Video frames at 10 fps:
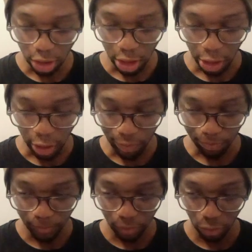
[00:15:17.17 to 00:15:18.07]
um,
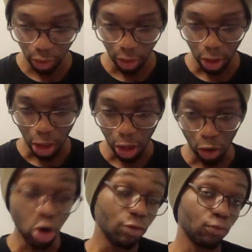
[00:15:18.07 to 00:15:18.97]
our
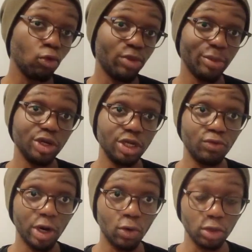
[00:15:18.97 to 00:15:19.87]
overall Premier League
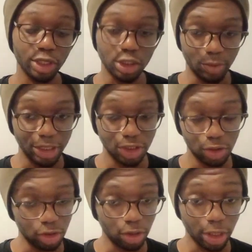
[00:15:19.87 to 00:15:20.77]
record against
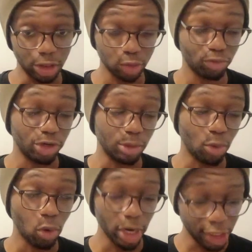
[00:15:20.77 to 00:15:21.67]
Manchester United is pretty
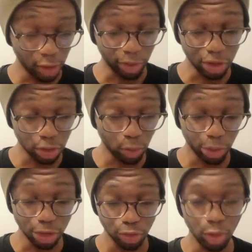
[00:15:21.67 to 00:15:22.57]
poor anyway, so
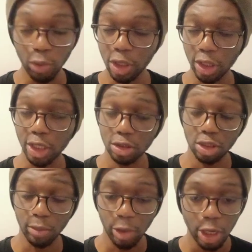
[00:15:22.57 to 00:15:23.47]
we're due a win against
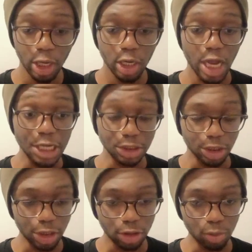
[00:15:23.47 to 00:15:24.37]
them as it
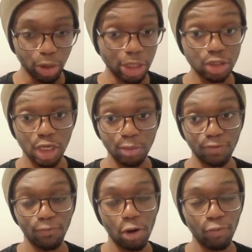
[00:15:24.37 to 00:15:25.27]
is. But in terms of
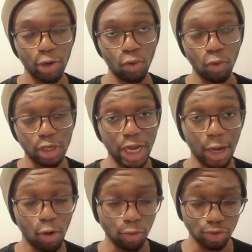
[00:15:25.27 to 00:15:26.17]
our record at
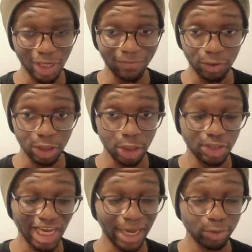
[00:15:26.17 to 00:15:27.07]
Old Trafford, it is
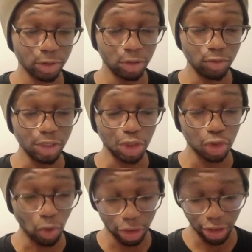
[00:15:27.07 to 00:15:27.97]
absolutely
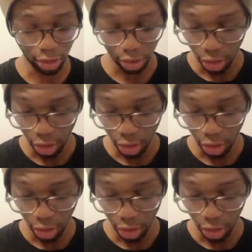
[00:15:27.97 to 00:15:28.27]
shocking.